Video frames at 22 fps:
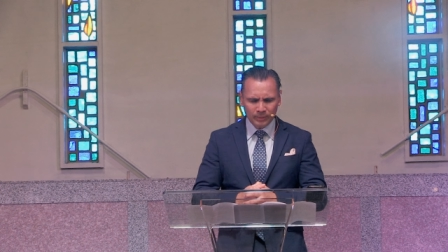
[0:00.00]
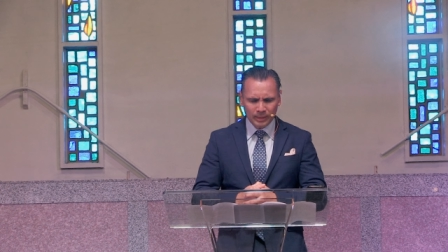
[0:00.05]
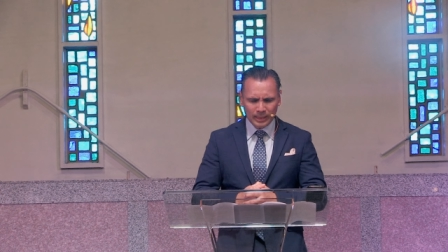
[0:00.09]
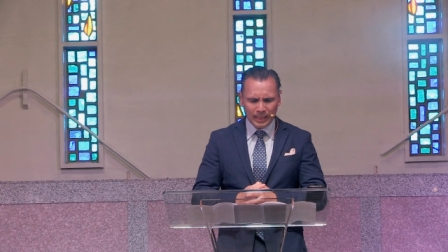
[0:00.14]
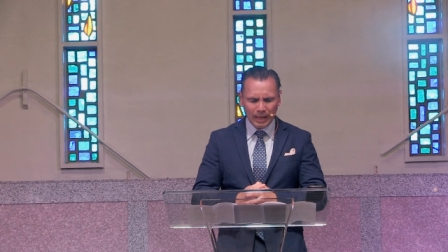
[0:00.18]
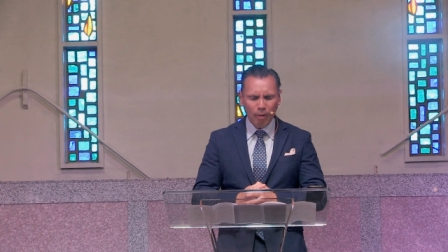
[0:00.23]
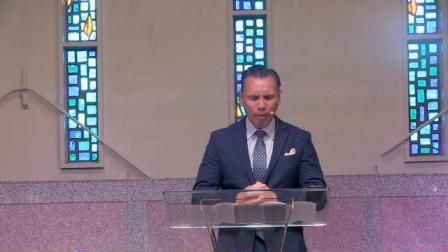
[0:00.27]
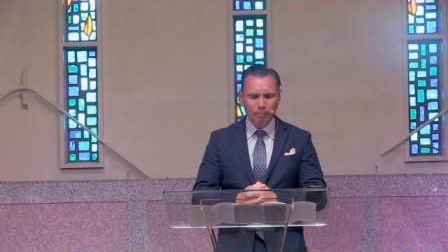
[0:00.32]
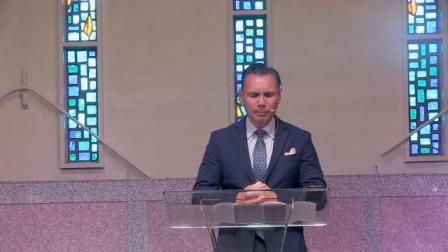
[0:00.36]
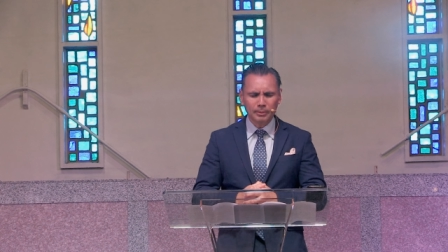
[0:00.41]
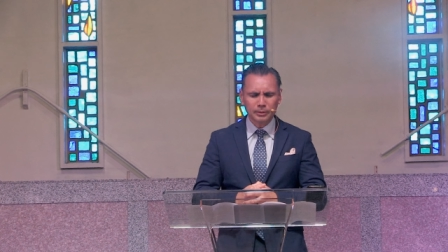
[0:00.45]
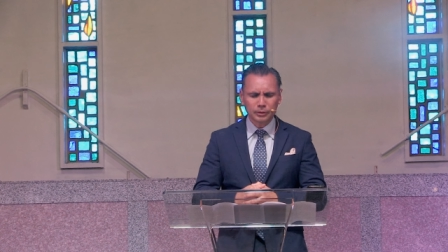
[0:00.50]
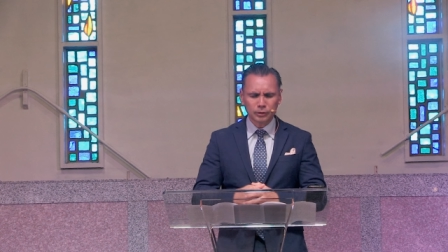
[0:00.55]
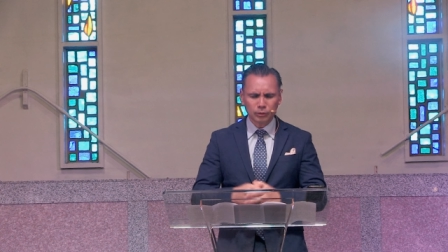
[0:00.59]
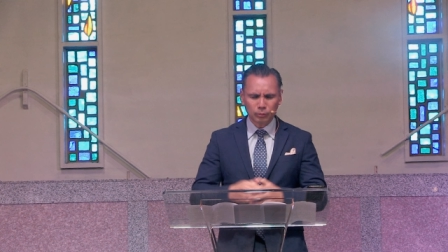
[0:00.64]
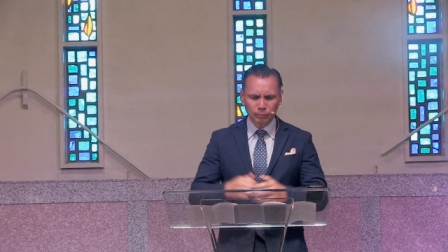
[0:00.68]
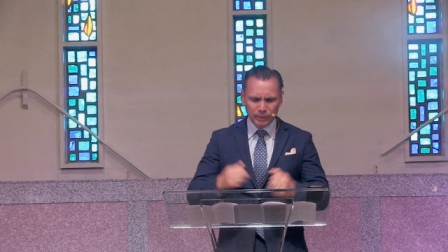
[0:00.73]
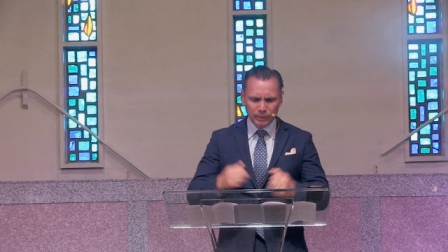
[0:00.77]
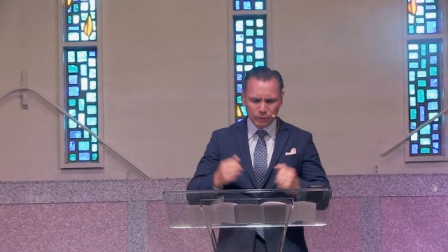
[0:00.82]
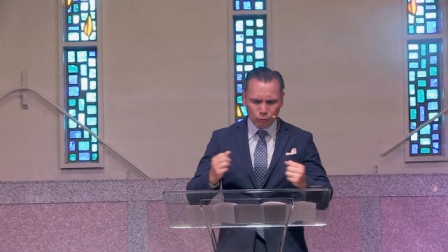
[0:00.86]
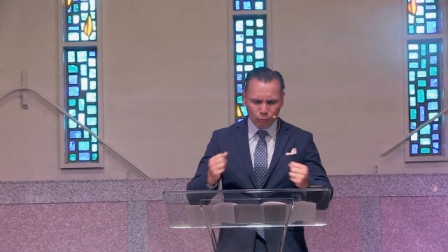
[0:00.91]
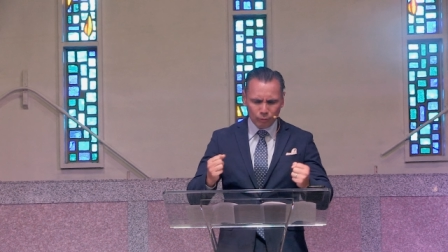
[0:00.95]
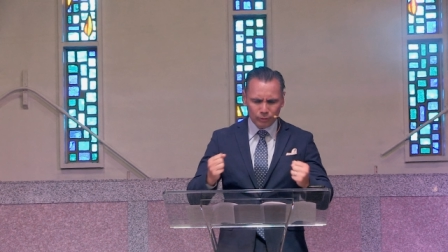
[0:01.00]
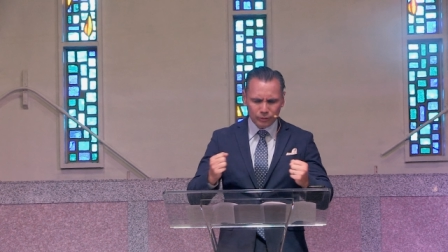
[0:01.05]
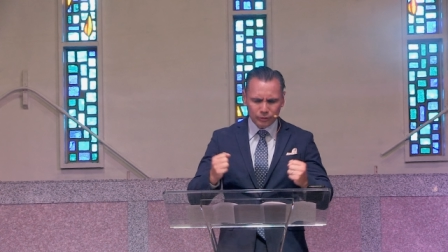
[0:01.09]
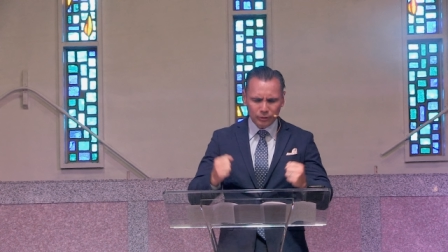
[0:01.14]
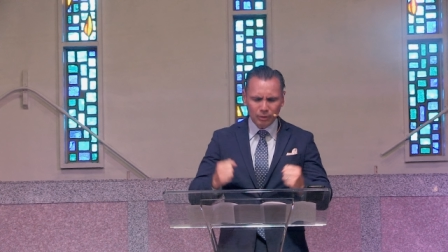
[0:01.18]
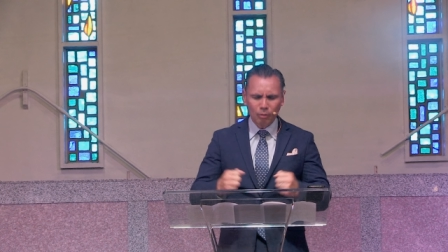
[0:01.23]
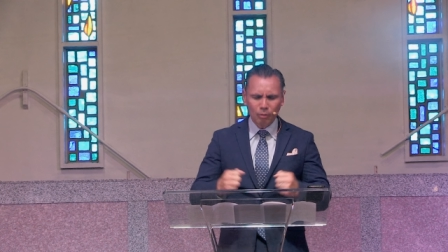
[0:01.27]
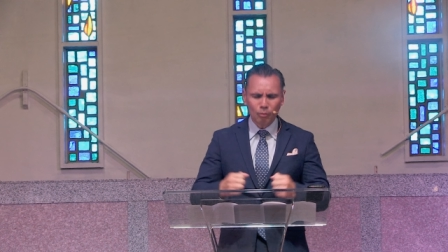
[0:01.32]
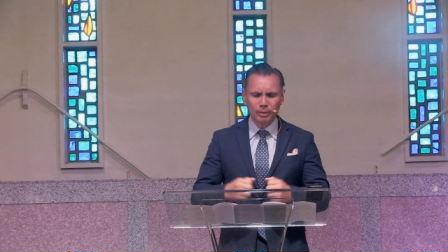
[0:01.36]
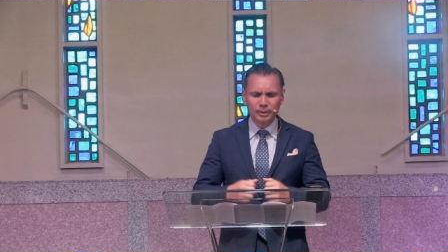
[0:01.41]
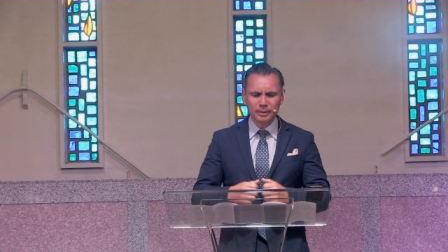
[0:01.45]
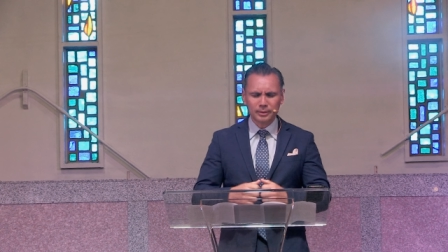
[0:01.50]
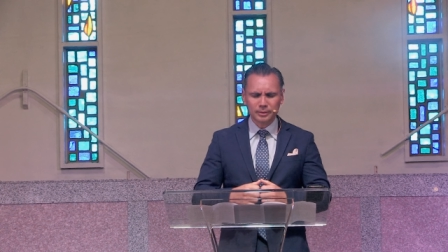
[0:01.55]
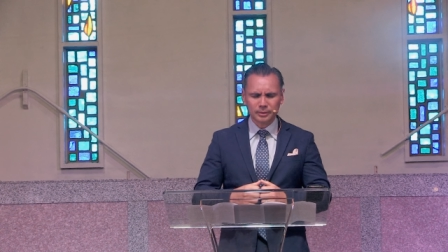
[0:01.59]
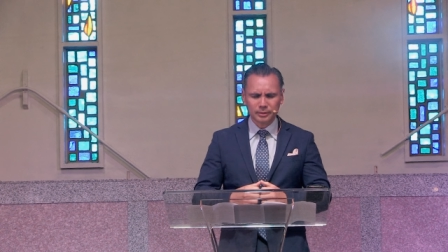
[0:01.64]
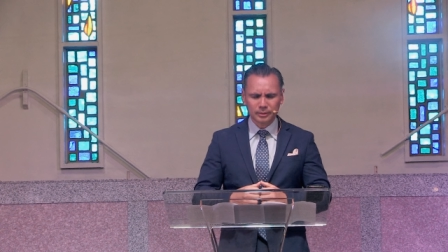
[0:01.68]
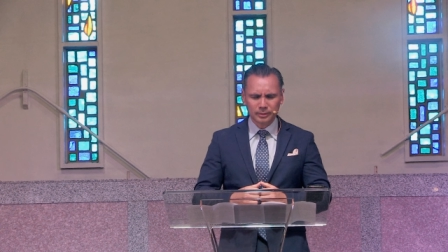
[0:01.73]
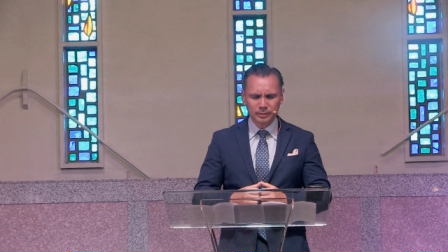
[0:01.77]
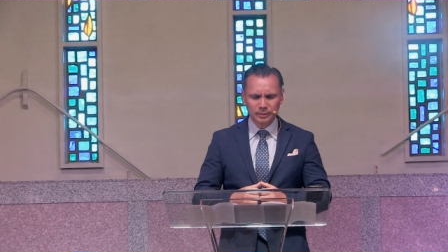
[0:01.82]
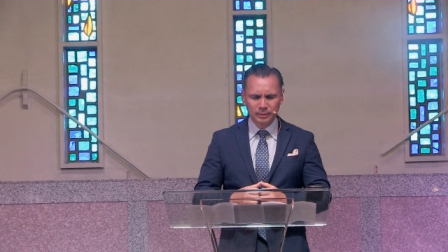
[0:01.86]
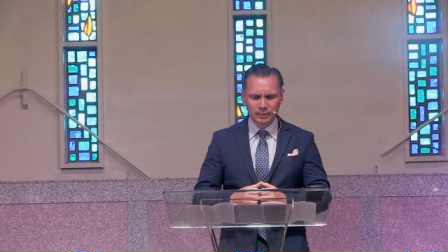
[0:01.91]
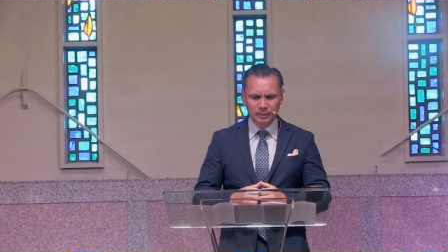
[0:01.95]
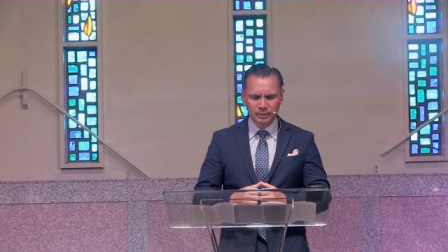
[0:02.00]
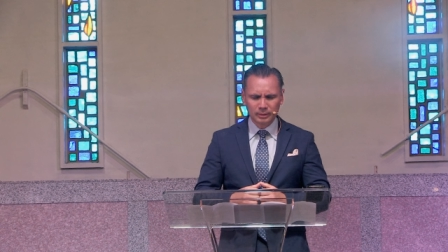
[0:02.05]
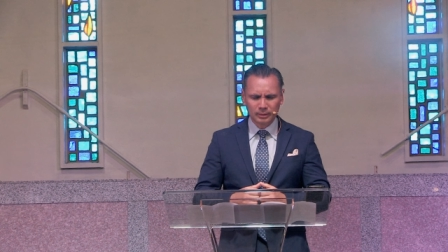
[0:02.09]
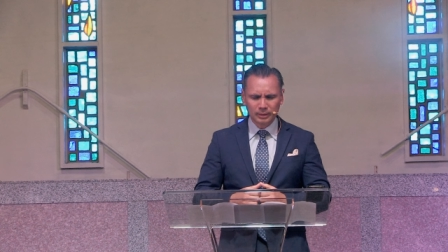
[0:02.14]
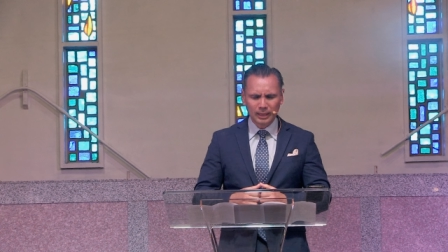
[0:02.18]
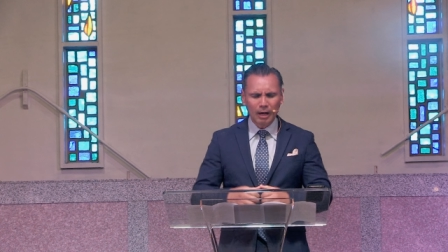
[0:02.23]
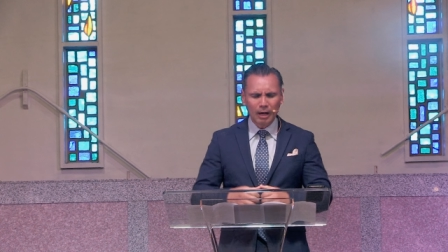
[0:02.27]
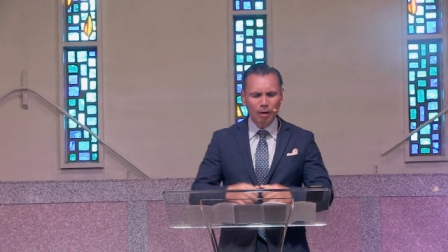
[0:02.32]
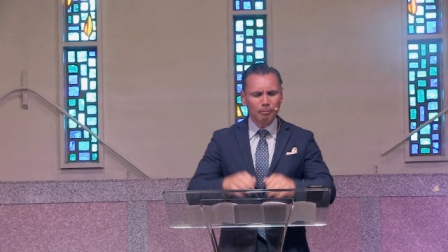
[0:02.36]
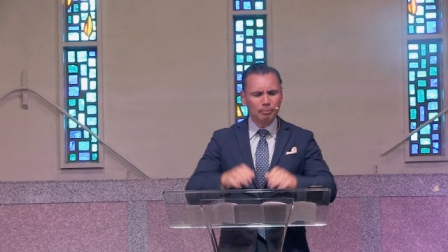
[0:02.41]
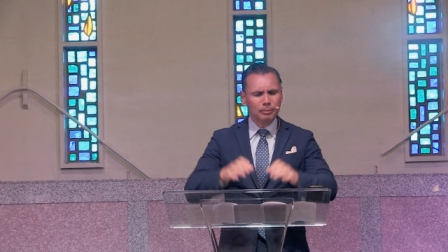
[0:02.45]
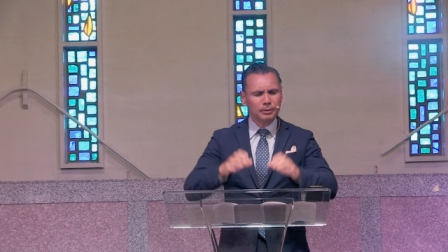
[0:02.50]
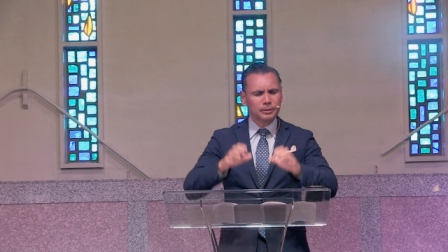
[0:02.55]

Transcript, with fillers: Help us to rejoice always. Help